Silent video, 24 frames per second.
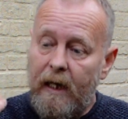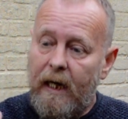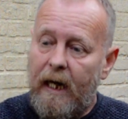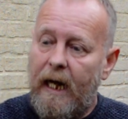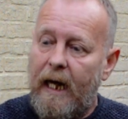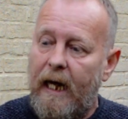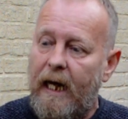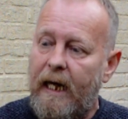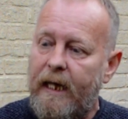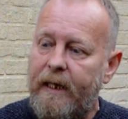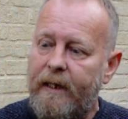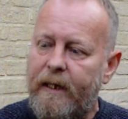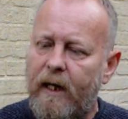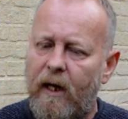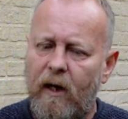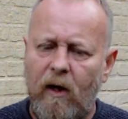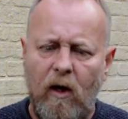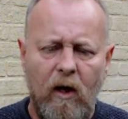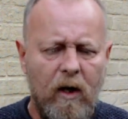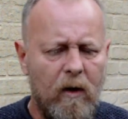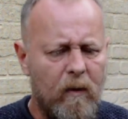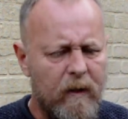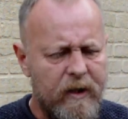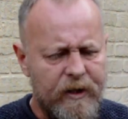and I
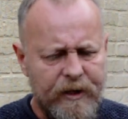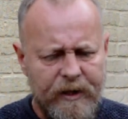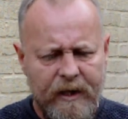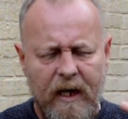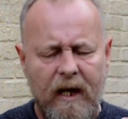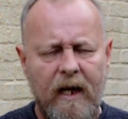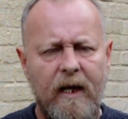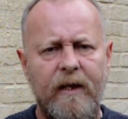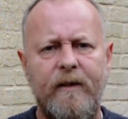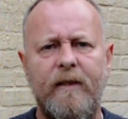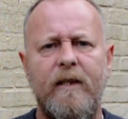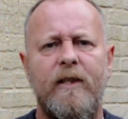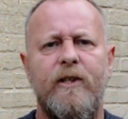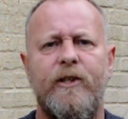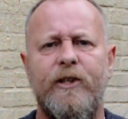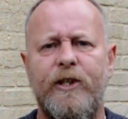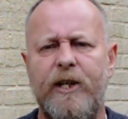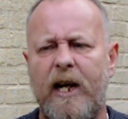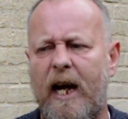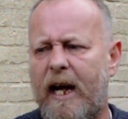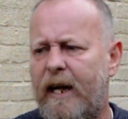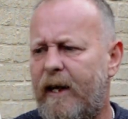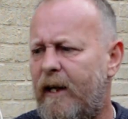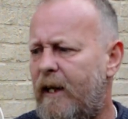always started this
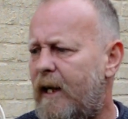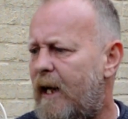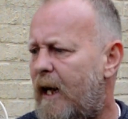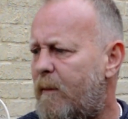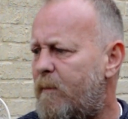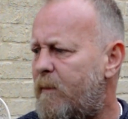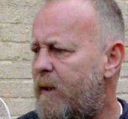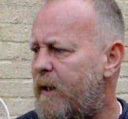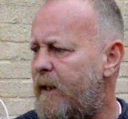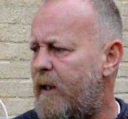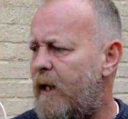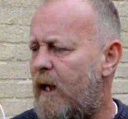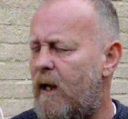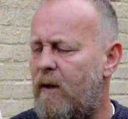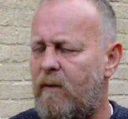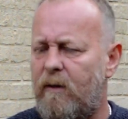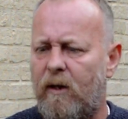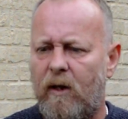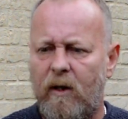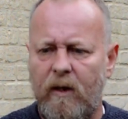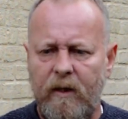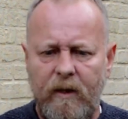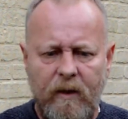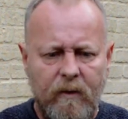channel up, you know,
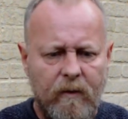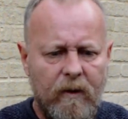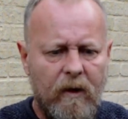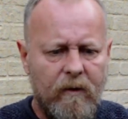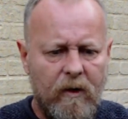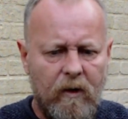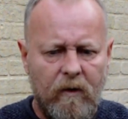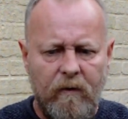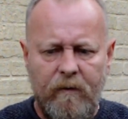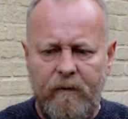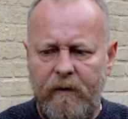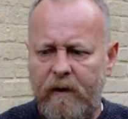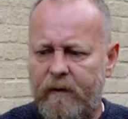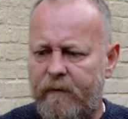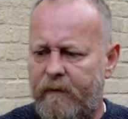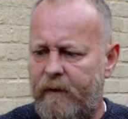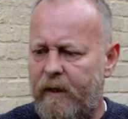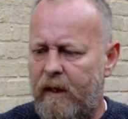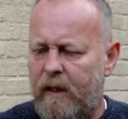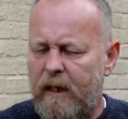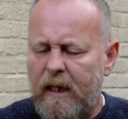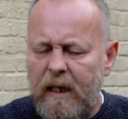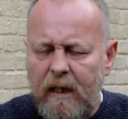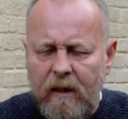like I've got 50,
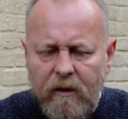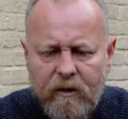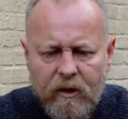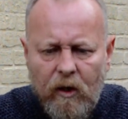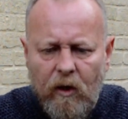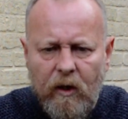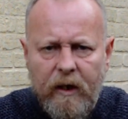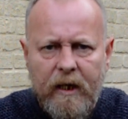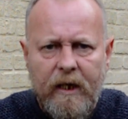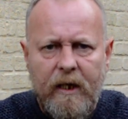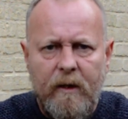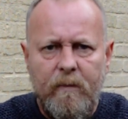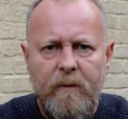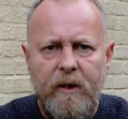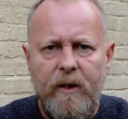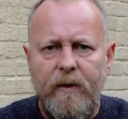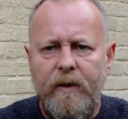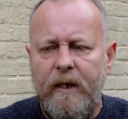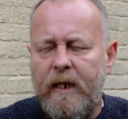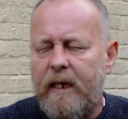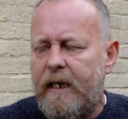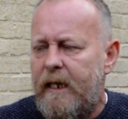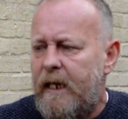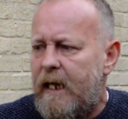a little tiny
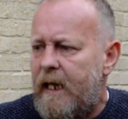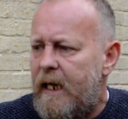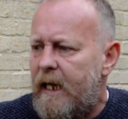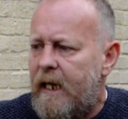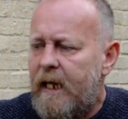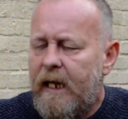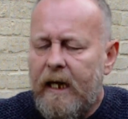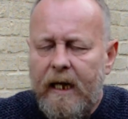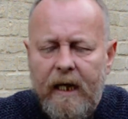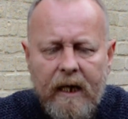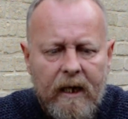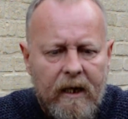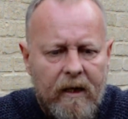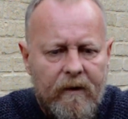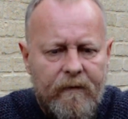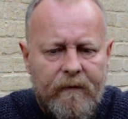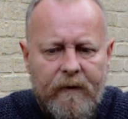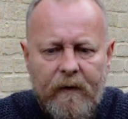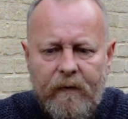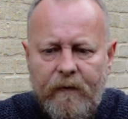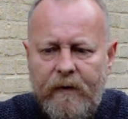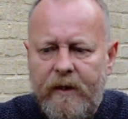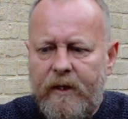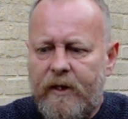community here of
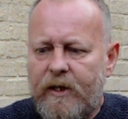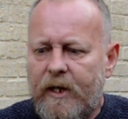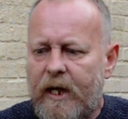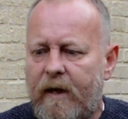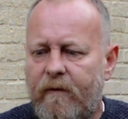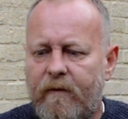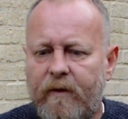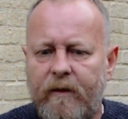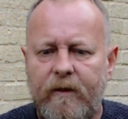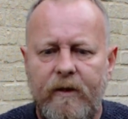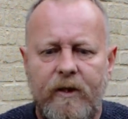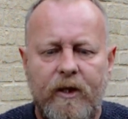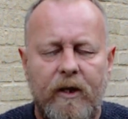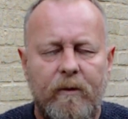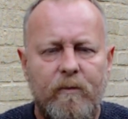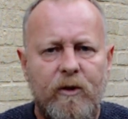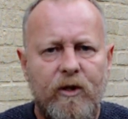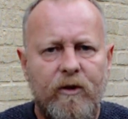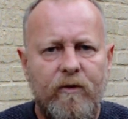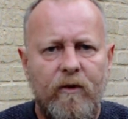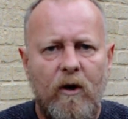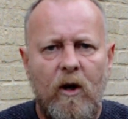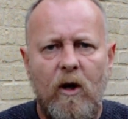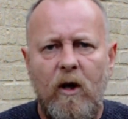57
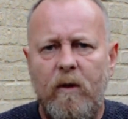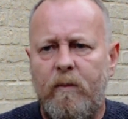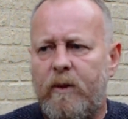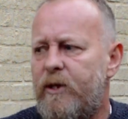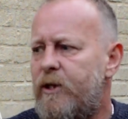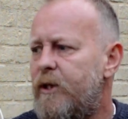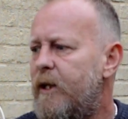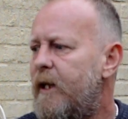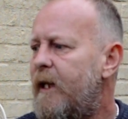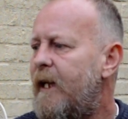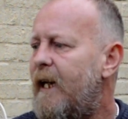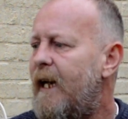subscribers,